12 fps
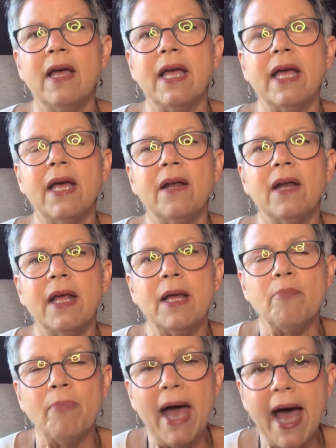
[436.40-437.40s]
it
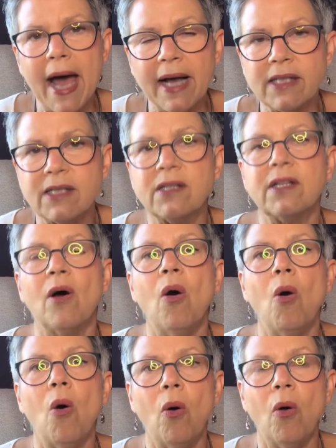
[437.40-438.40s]
impacts the
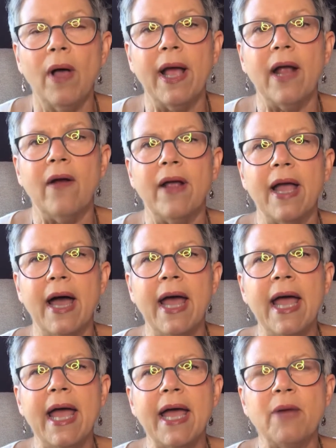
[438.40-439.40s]
whole area
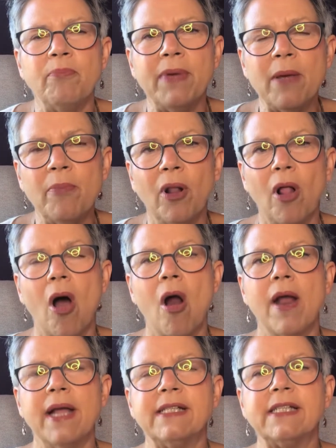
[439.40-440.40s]
and people
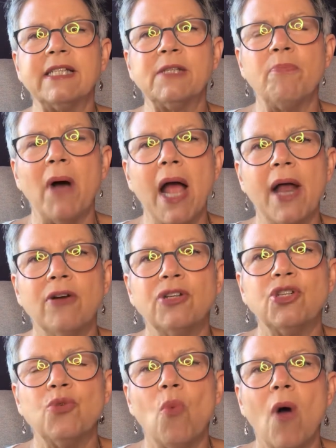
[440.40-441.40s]
are inspired
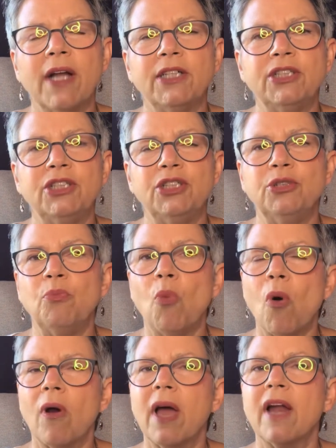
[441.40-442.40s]
to want to do
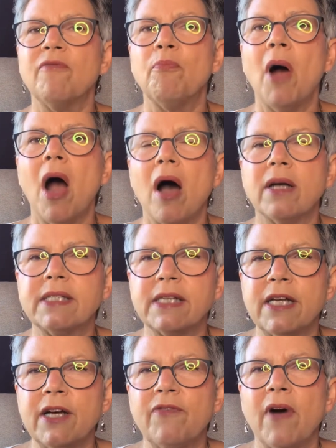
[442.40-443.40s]
more kind of
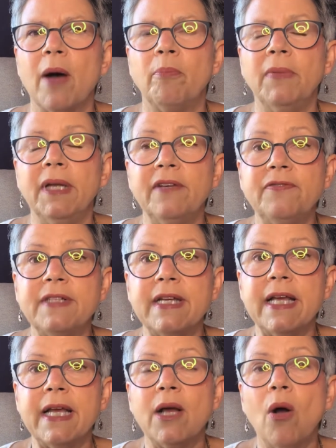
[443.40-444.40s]
positive,
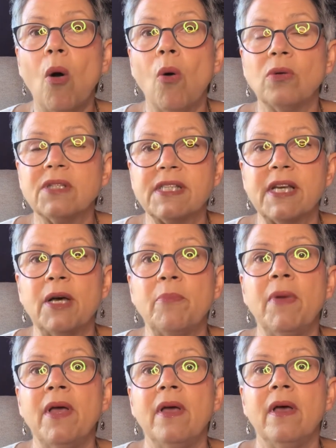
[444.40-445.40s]
uplifting,
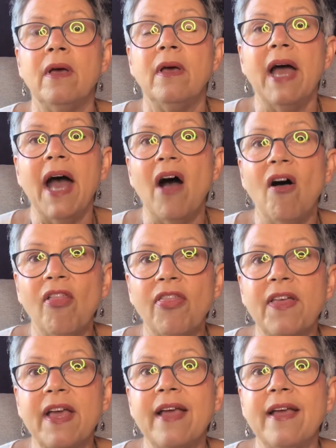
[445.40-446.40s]
wholesome,
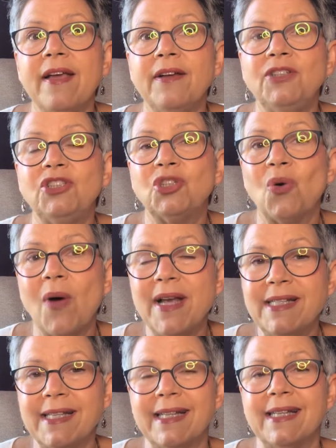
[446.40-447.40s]
healthy
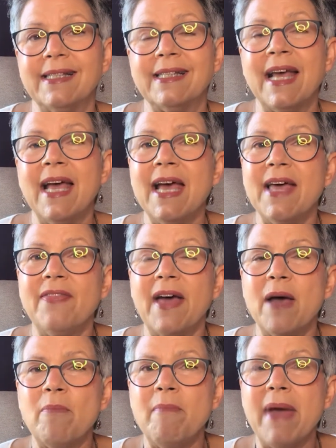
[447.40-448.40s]
choices
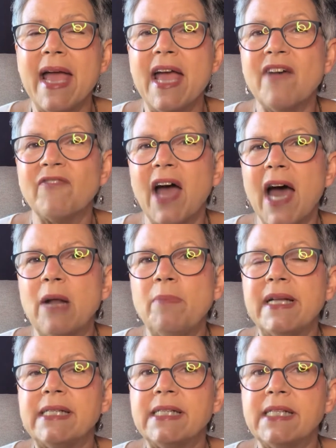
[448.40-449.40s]
that may have kind of
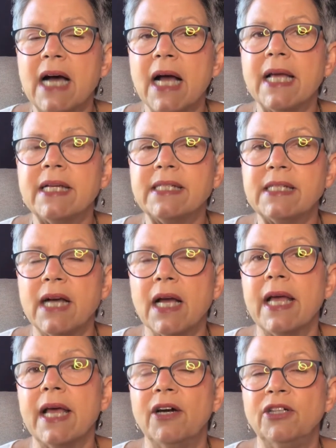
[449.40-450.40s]
been stuck in stuck
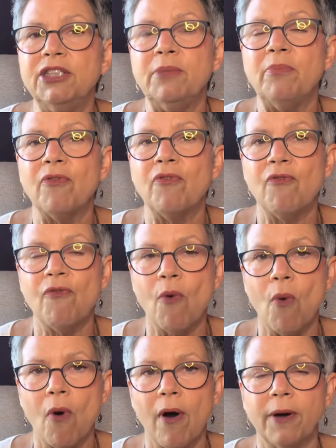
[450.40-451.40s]
energy
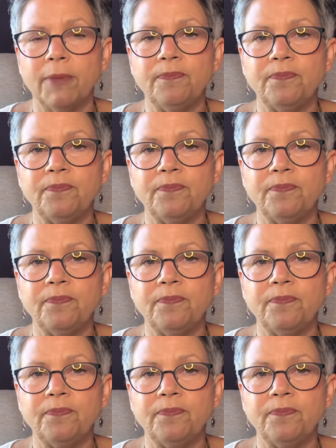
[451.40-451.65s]
before.